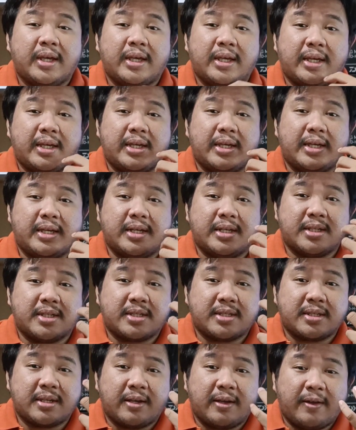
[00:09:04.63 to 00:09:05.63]

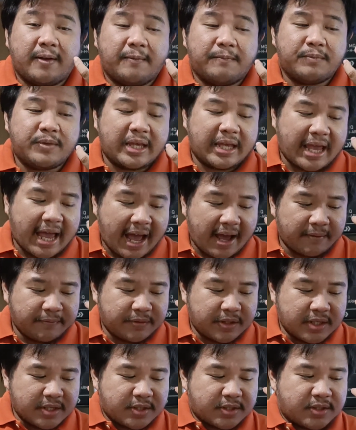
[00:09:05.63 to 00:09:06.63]
is they have
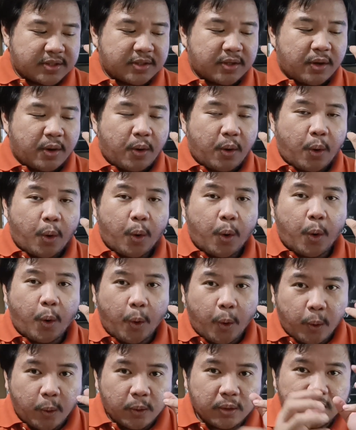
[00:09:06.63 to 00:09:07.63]
this
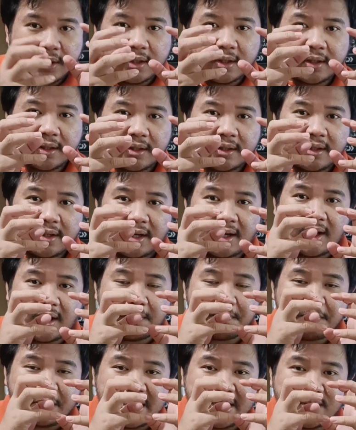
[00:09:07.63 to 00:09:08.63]
whole
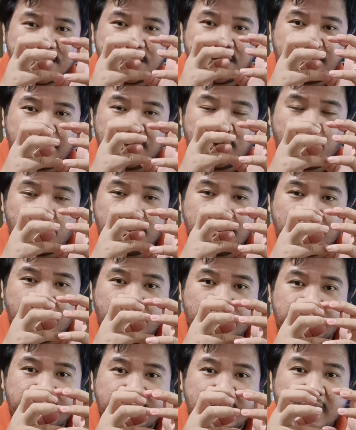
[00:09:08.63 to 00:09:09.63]
piece of
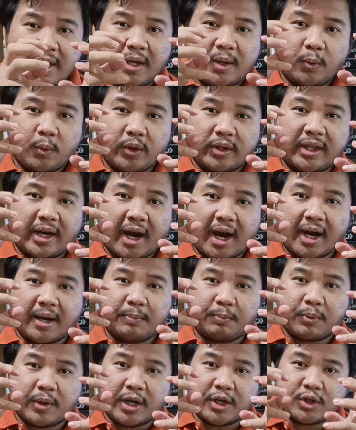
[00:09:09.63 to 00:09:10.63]
aluminum with high
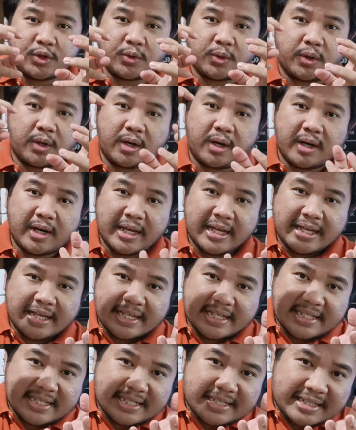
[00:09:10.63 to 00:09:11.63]
pressure,
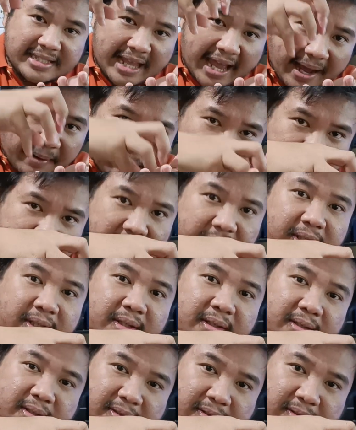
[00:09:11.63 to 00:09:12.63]
stamped,
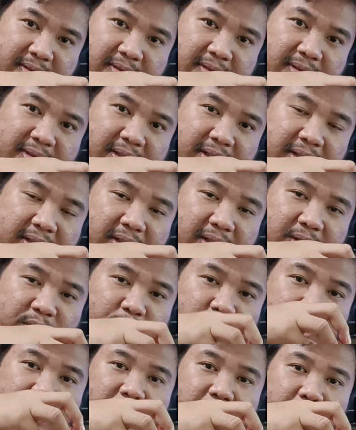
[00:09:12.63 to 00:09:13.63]

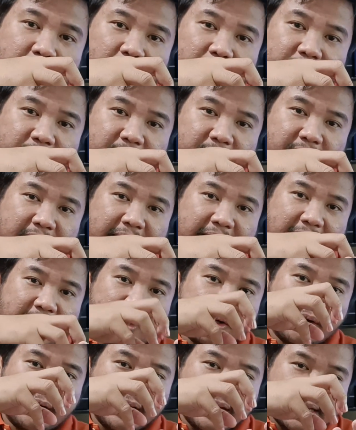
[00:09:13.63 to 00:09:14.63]
3D modeled the
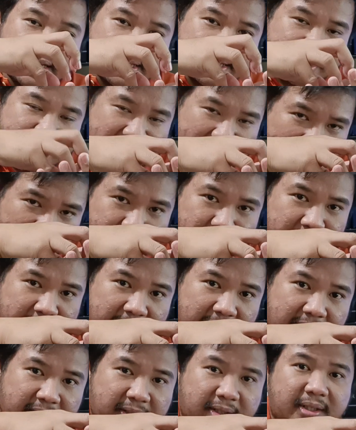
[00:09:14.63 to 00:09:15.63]
gear, stamped
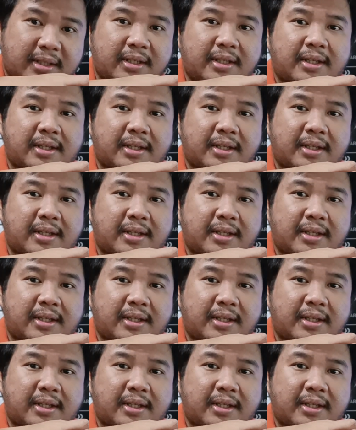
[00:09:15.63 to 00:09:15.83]
it,